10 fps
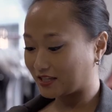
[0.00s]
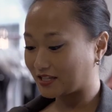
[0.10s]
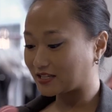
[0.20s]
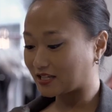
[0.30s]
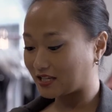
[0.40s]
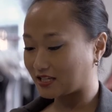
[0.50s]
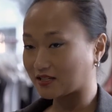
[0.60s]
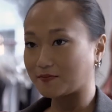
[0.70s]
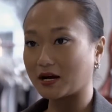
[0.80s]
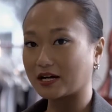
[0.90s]
this
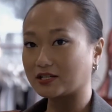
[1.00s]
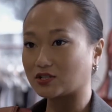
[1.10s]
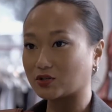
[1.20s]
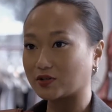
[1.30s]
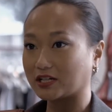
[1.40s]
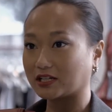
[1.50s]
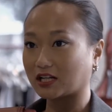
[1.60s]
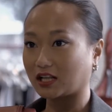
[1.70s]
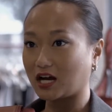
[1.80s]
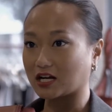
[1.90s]
is my durian
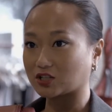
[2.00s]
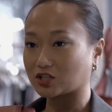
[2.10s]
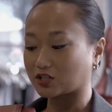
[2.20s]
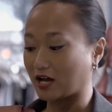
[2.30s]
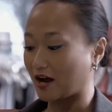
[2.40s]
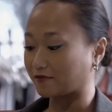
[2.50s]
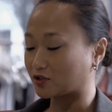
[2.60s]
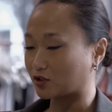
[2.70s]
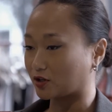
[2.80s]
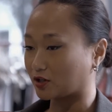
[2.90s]
clutch
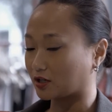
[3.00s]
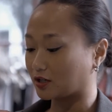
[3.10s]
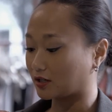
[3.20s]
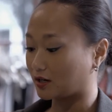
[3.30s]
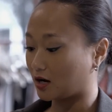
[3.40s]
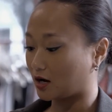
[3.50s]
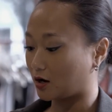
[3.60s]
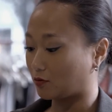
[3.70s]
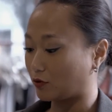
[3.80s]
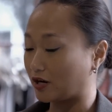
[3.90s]
after
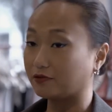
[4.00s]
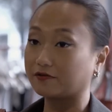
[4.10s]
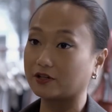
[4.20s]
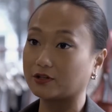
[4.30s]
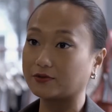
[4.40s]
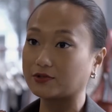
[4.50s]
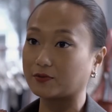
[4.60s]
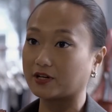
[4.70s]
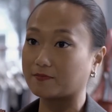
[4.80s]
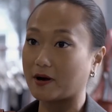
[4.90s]
rave reviews
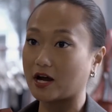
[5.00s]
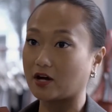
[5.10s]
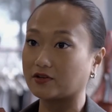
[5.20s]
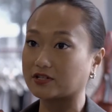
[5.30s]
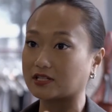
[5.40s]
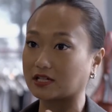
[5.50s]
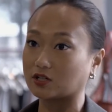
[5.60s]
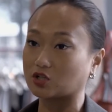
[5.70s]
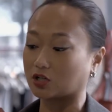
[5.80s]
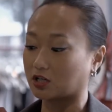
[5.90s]
with my other
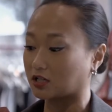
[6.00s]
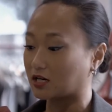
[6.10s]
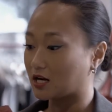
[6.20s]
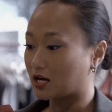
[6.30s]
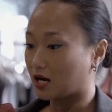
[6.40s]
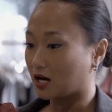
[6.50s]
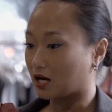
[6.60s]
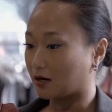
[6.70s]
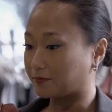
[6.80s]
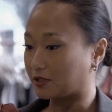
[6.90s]
signature
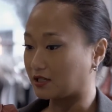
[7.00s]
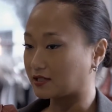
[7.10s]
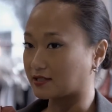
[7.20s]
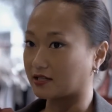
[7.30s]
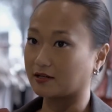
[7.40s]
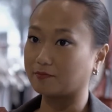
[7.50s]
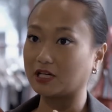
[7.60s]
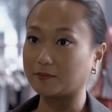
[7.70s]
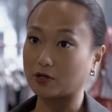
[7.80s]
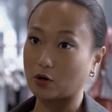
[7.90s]
piece, the
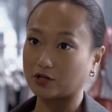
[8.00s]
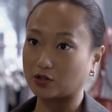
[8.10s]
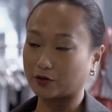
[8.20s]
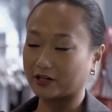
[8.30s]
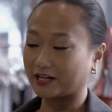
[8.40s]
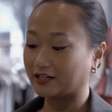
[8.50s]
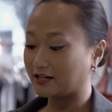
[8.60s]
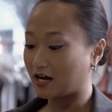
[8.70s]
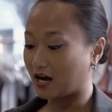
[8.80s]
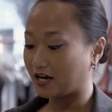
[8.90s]
mini pagoda
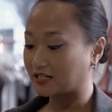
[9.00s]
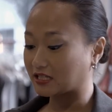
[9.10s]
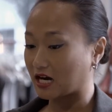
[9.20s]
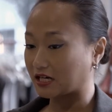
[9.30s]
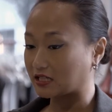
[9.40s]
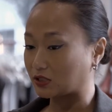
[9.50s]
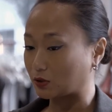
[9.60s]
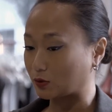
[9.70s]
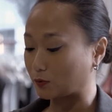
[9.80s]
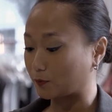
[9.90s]
durian. I decided
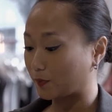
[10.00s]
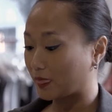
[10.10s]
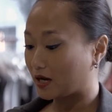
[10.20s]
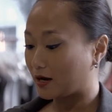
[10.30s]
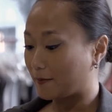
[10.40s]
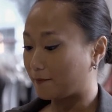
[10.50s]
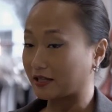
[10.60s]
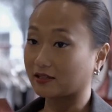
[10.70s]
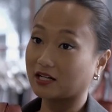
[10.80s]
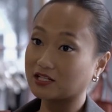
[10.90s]
to
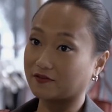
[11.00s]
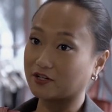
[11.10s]
make the clutch